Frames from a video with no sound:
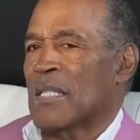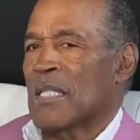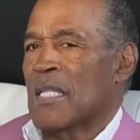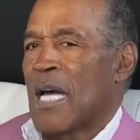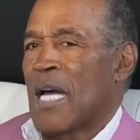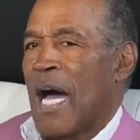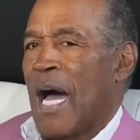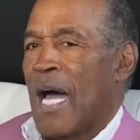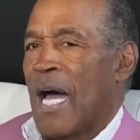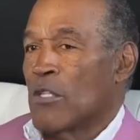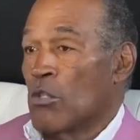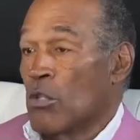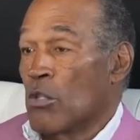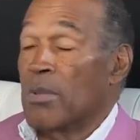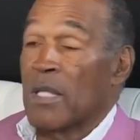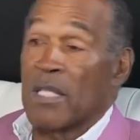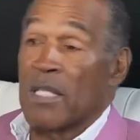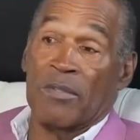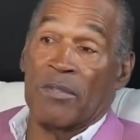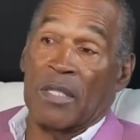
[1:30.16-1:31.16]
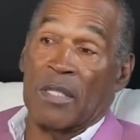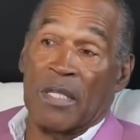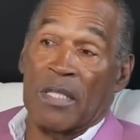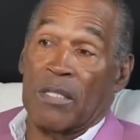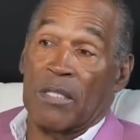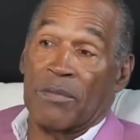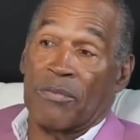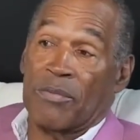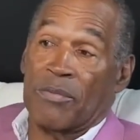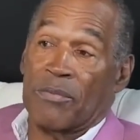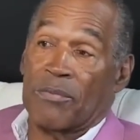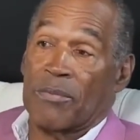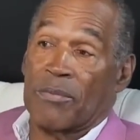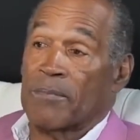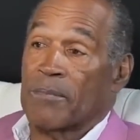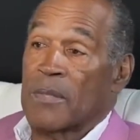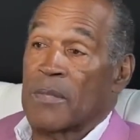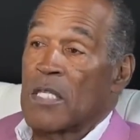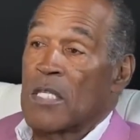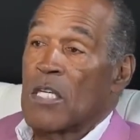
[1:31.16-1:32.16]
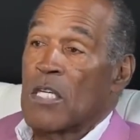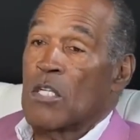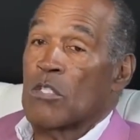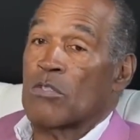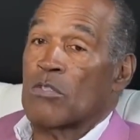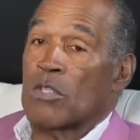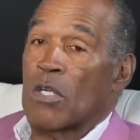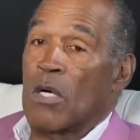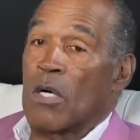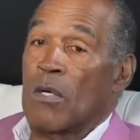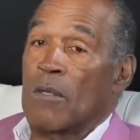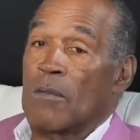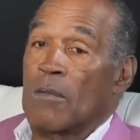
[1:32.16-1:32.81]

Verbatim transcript: going on in the industry and all the celebrity reactions to the